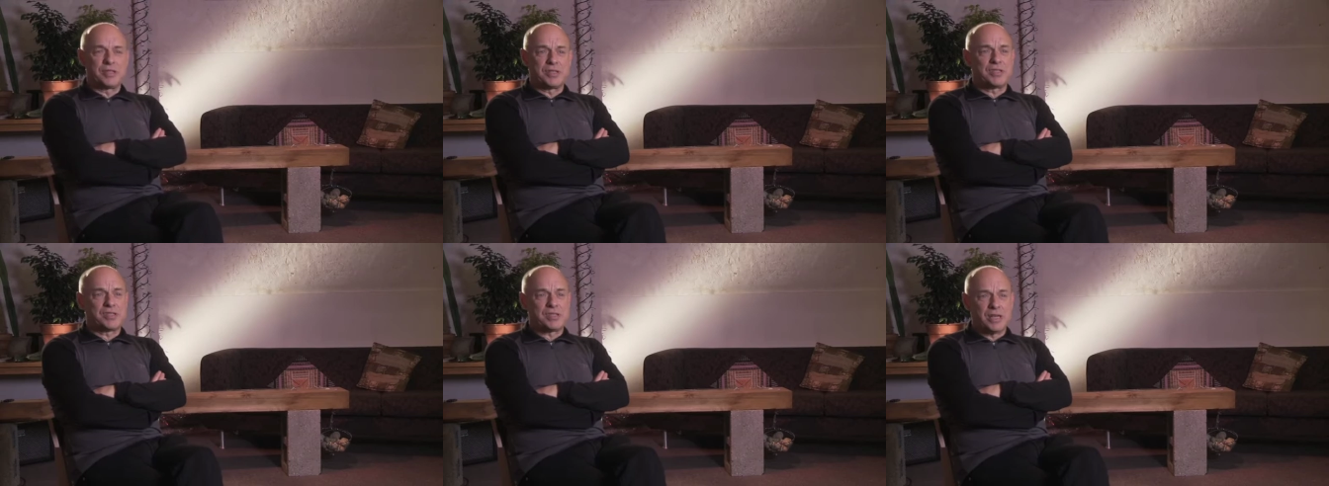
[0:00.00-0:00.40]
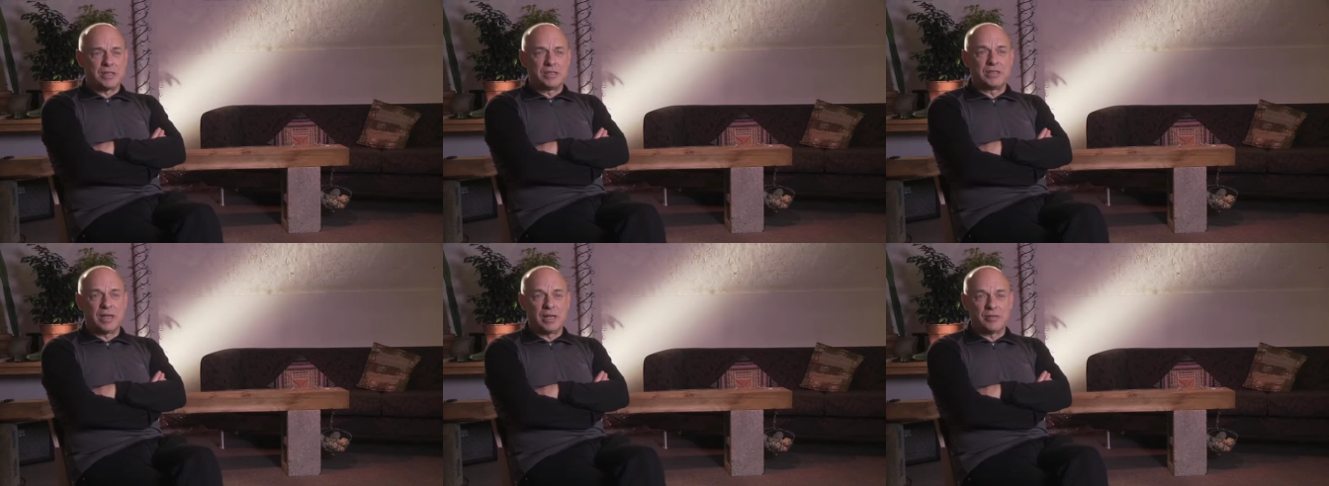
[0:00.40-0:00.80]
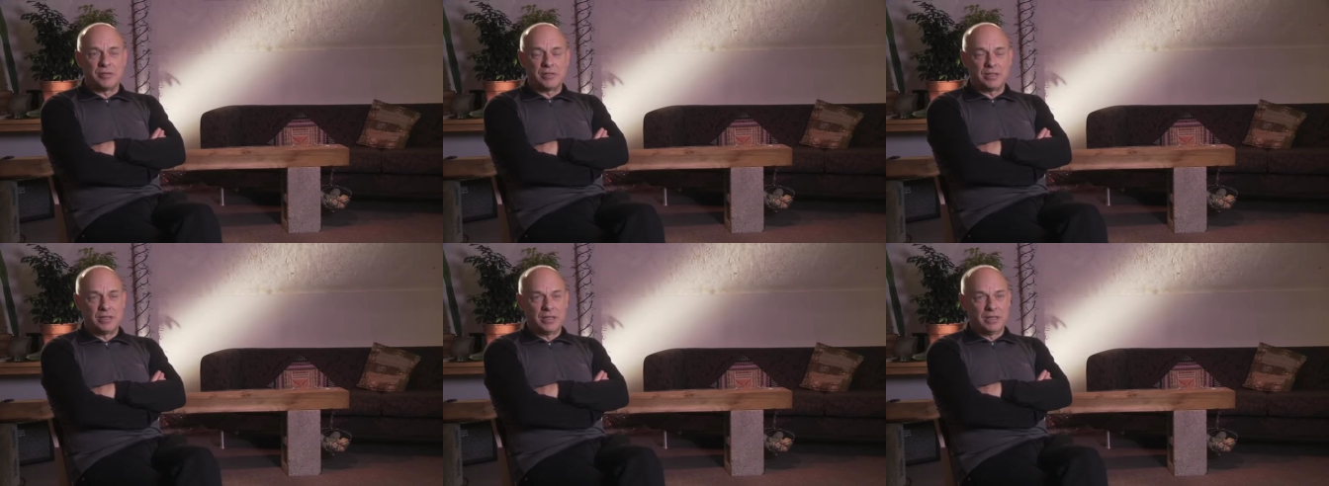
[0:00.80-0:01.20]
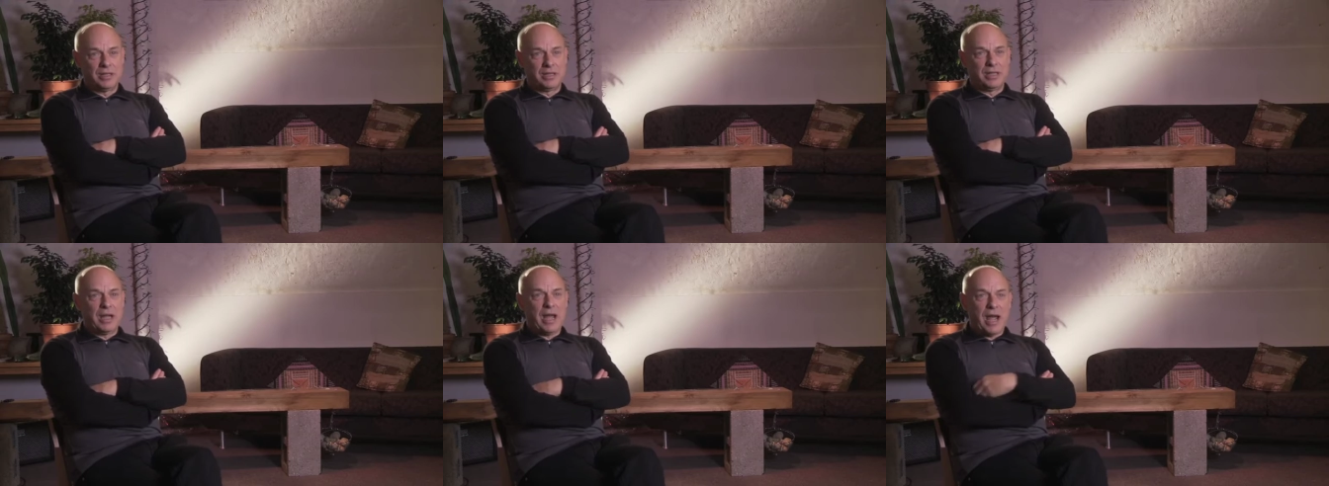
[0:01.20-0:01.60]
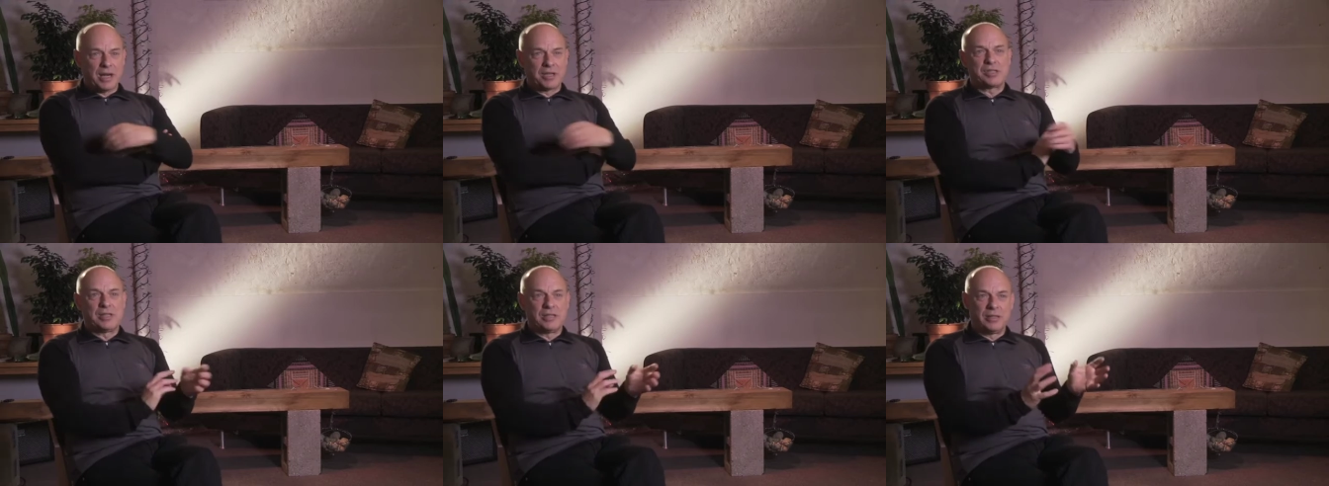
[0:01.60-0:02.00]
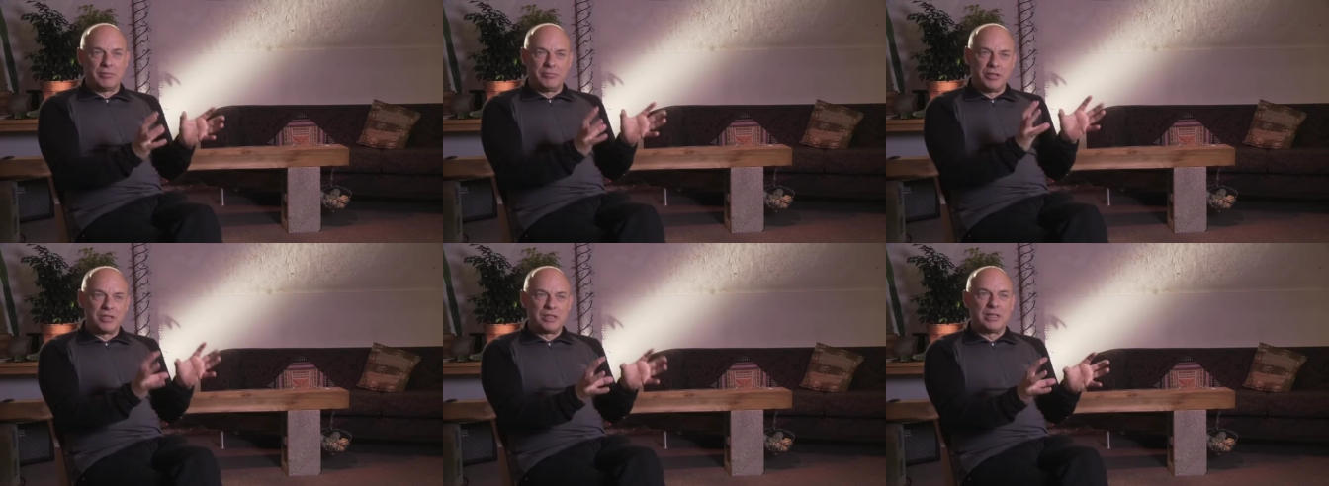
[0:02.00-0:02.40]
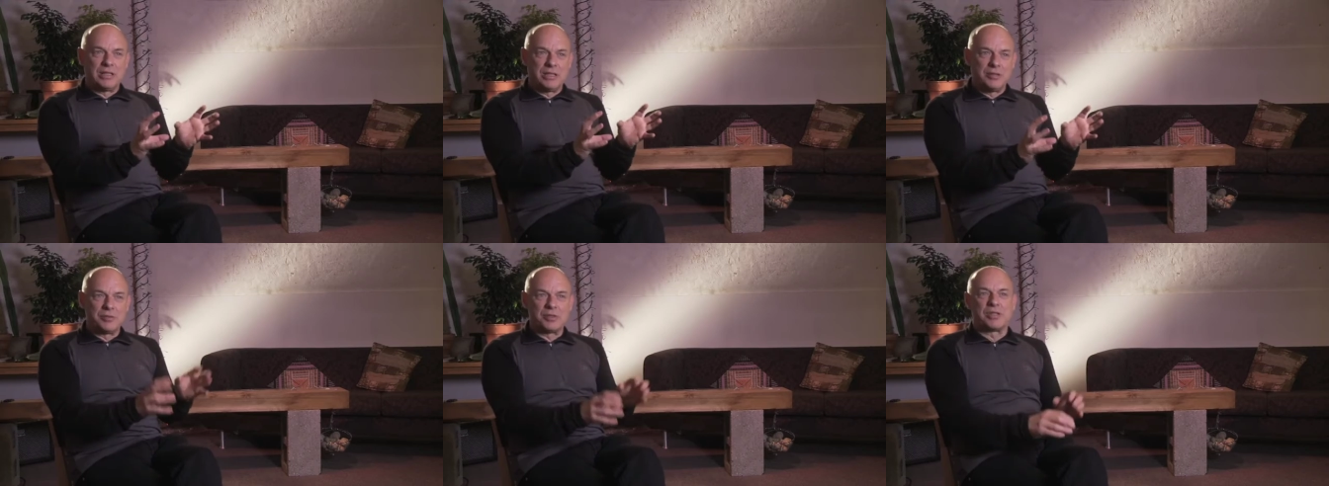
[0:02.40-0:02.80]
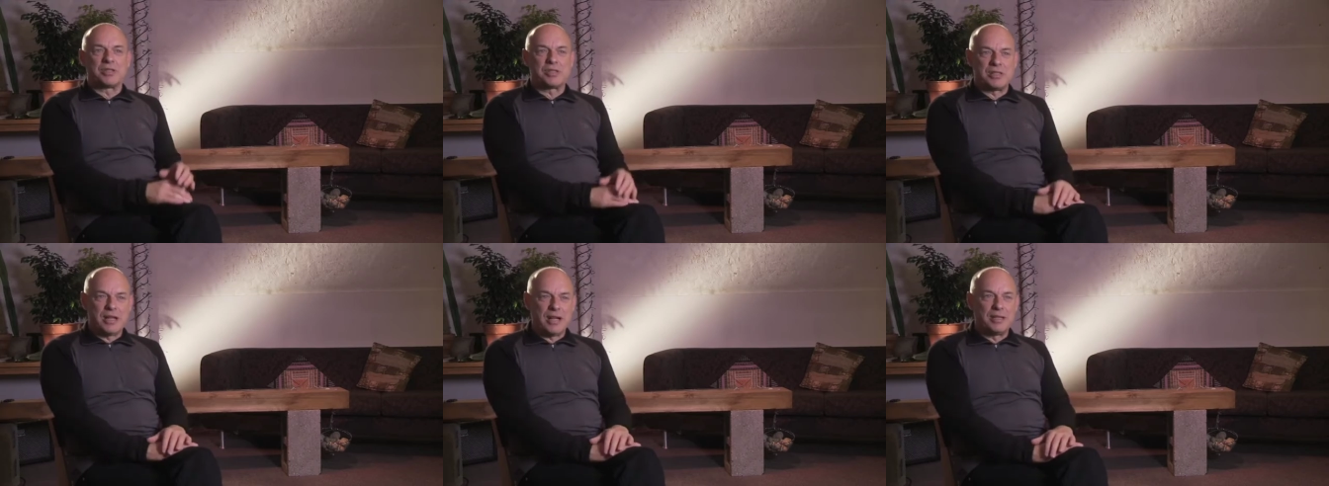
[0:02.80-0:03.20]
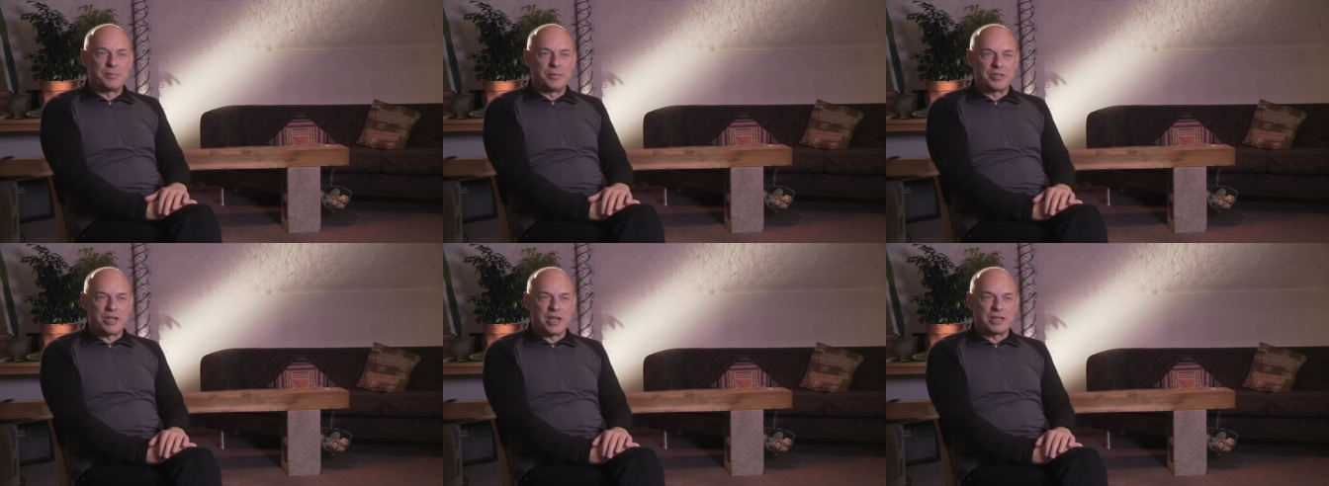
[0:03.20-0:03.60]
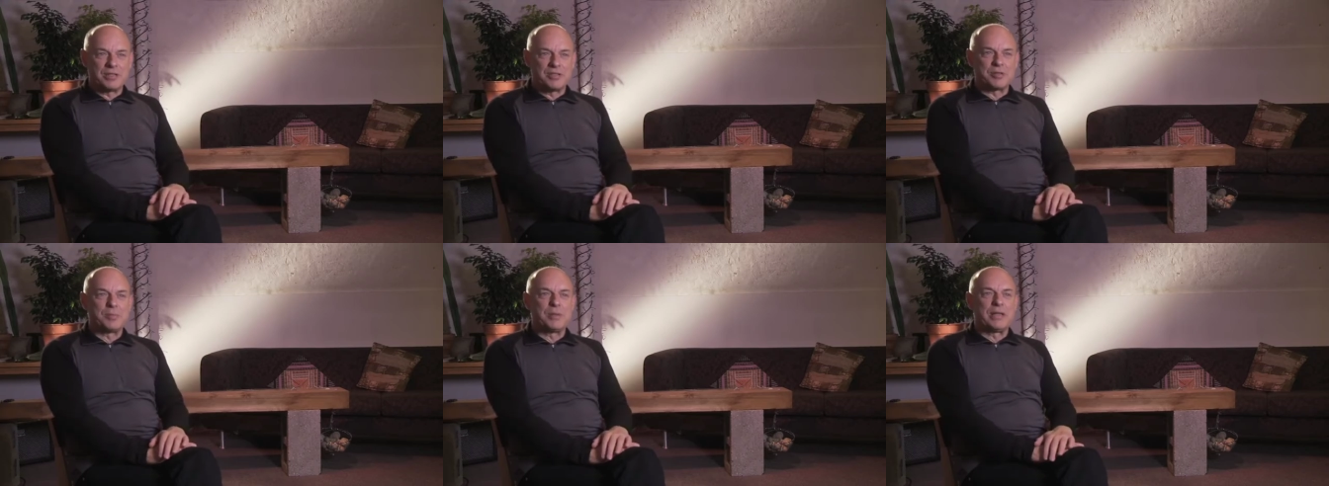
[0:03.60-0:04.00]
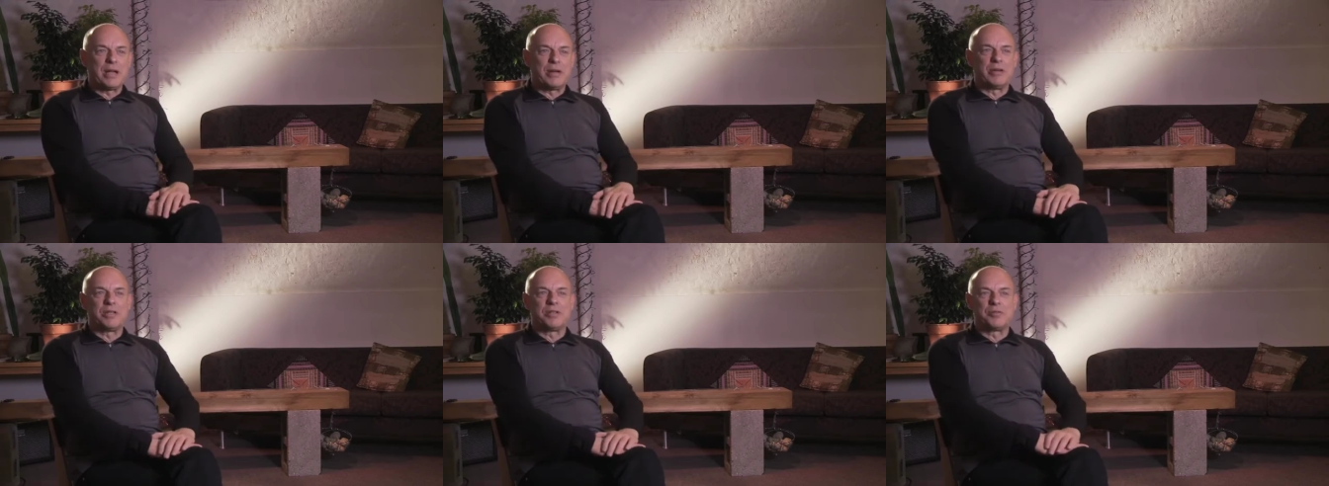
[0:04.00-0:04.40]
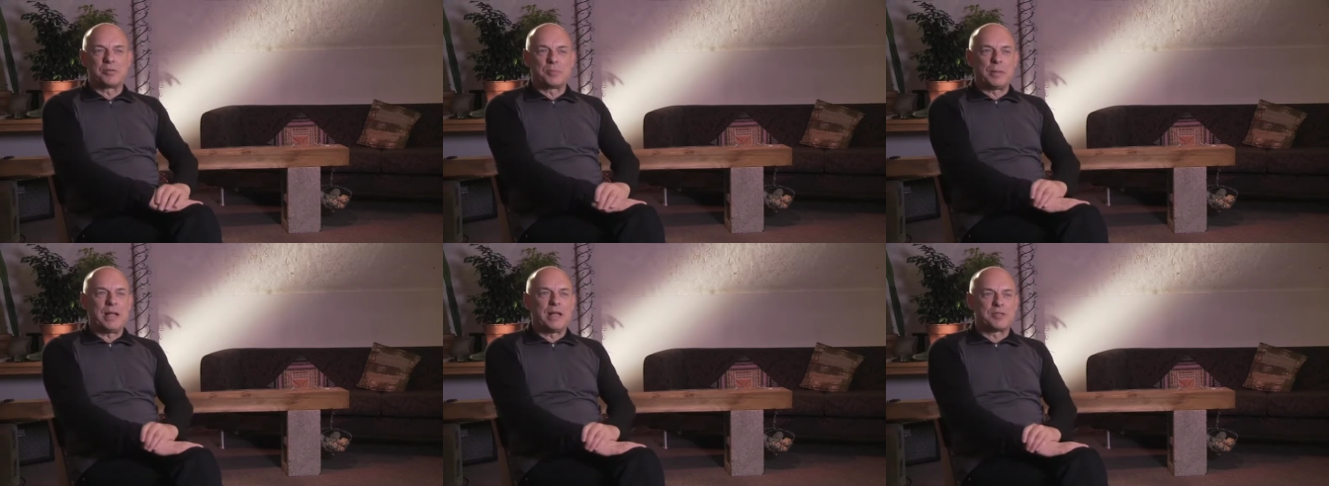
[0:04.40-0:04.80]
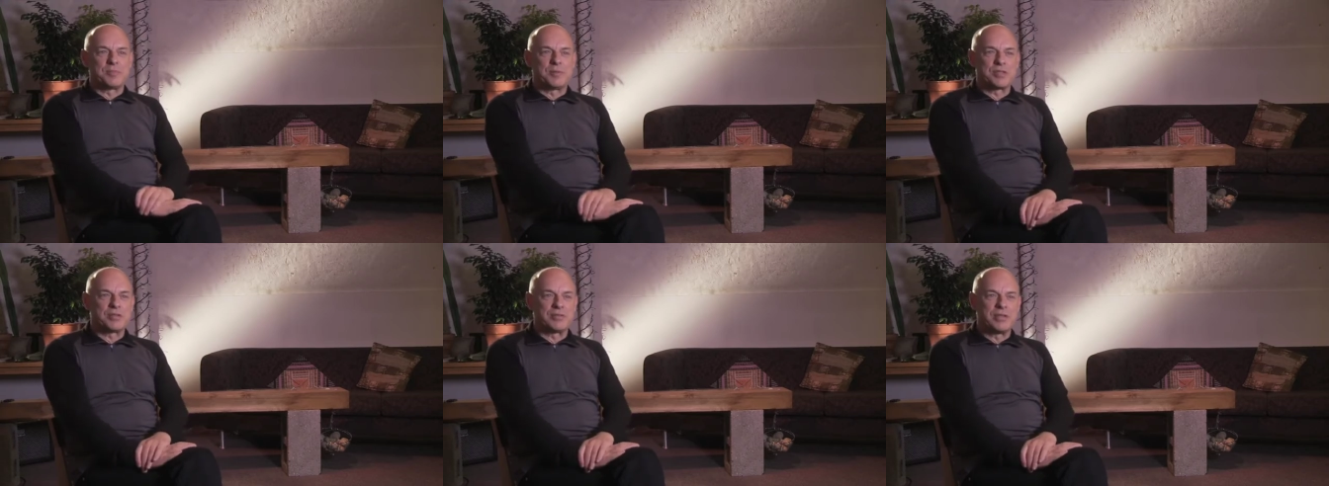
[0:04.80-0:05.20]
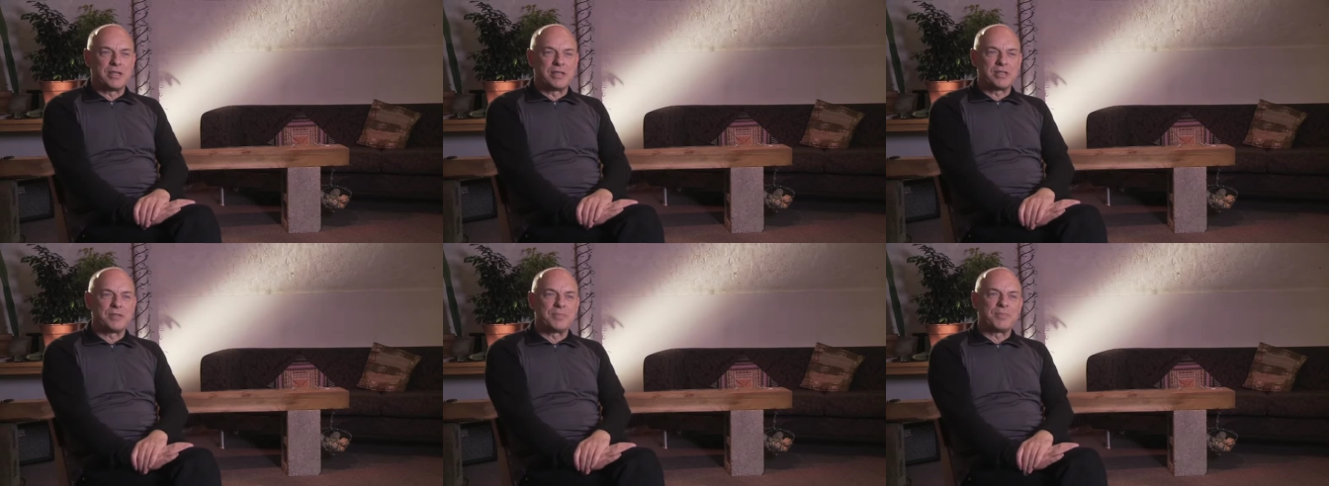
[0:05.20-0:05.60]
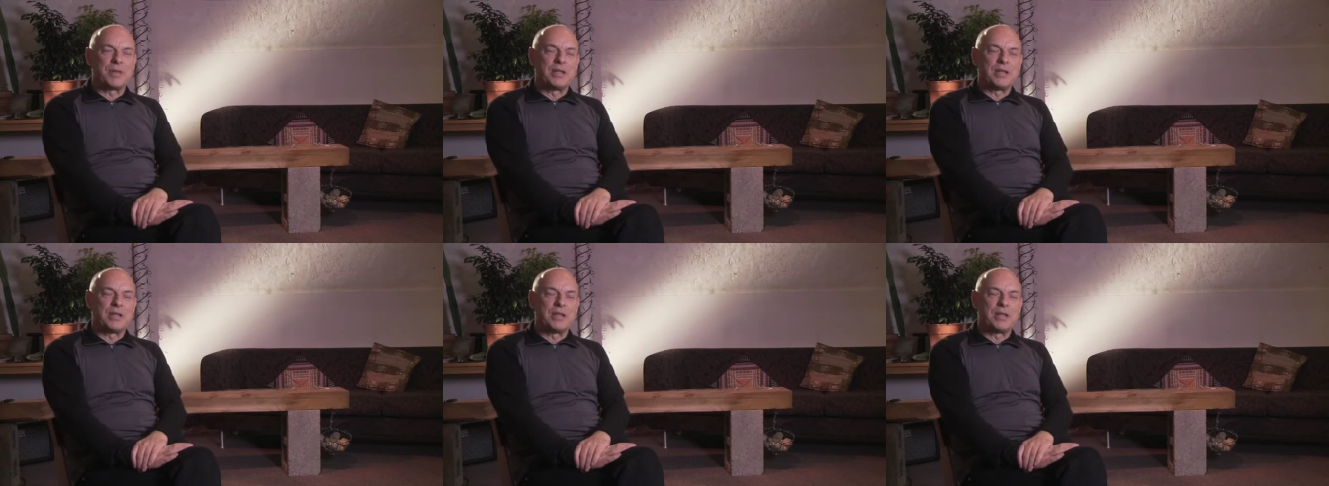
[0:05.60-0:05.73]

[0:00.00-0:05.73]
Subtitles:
It started out actually originally using slide projectors, but now I use plasma screens.